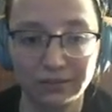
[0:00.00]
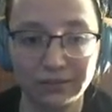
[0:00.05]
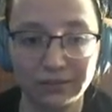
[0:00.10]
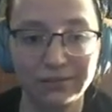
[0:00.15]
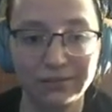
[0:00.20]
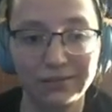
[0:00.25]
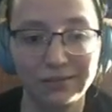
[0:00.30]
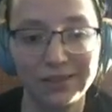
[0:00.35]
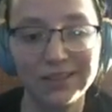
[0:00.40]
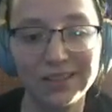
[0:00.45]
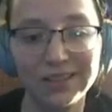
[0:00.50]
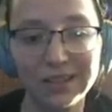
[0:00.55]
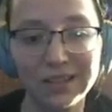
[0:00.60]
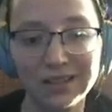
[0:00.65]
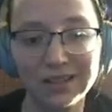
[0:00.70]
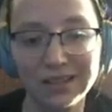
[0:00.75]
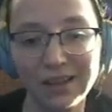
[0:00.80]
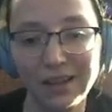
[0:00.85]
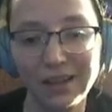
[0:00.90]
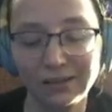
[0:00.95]
Is
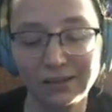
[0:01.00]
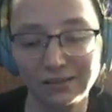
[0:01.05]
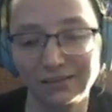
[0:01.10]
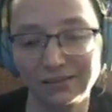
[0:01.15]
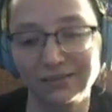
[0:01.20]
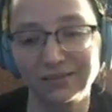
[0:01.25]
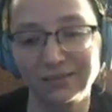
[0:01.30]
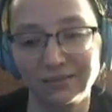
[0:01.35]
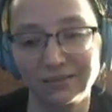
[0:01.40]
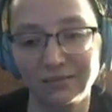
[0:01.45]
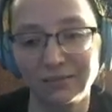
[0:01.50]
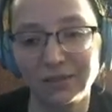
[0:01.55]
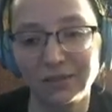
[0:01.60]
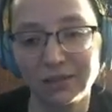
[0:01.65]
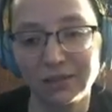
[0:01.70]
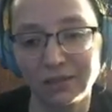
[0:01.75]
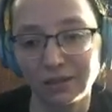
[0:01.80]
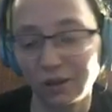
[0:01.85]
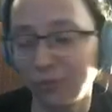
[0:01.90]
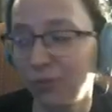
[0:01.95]
this like the
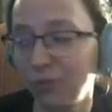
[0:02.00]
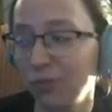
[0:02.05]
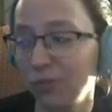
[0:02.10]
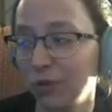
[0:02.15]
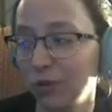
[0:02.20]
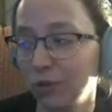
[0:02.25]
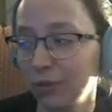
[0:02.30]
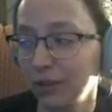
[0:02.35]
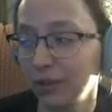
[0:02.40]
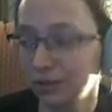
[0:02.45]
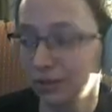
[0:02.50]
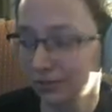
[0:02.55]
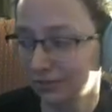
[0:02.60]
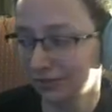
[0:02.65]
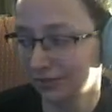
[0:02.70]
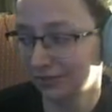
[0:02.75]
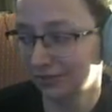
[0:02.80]
global warming?